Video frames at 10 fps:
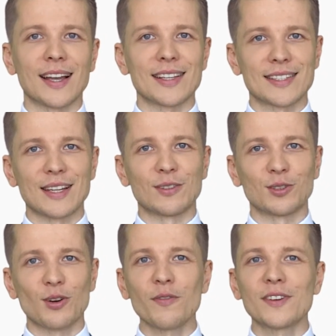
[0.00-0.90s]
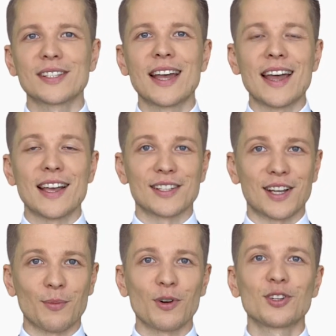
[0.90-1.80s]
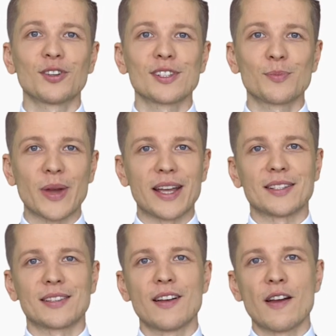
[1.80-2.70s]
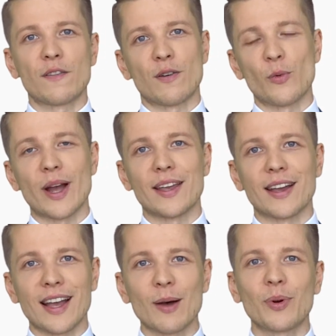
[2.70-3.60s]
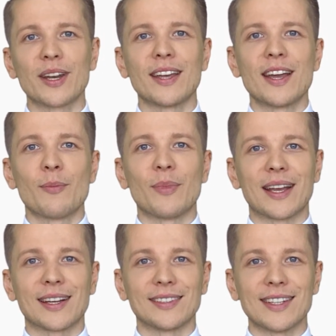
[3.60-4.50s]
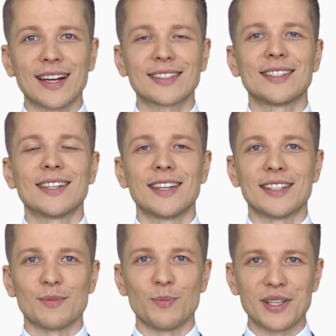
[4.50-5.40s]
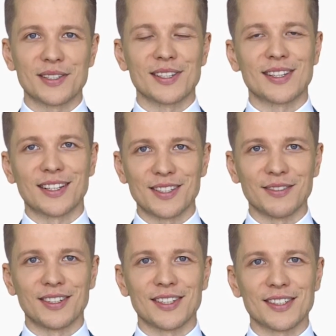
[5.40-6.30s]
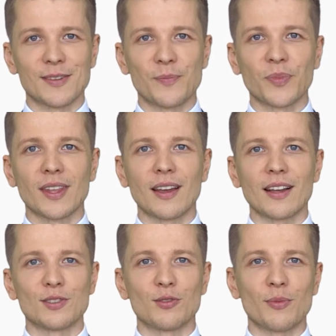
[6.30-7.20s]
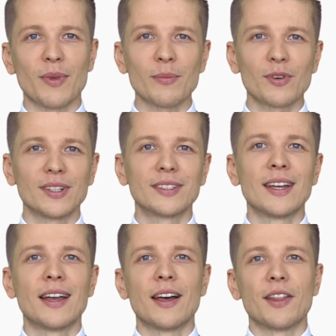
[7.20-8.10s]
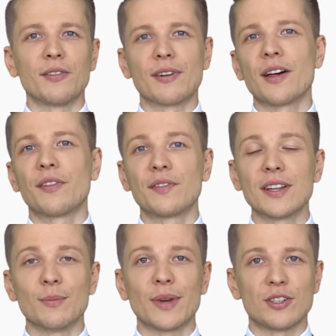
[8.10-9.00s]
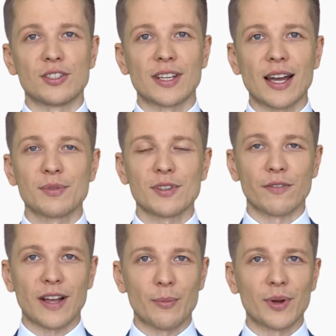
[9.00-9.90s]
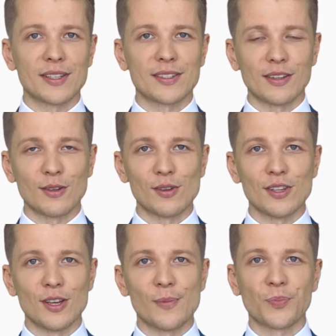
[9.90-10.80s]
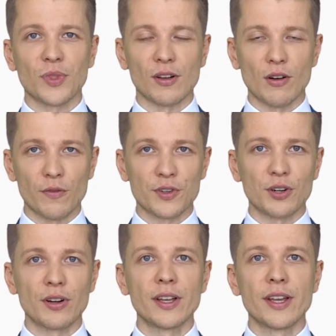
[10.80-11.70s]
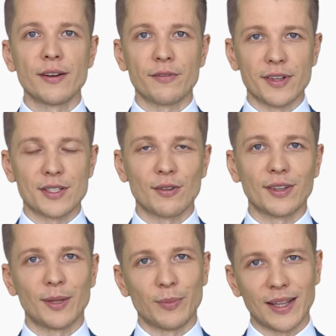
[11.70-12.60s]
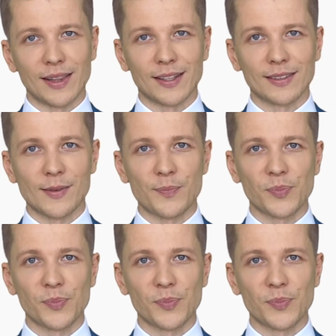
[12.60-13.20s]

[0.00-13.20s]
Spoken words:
A standard office is a commercial space from where your company may conduct its business activities. As you remember it, there are 3 major types of companies in the UAE: offshore, free zone, and mainland.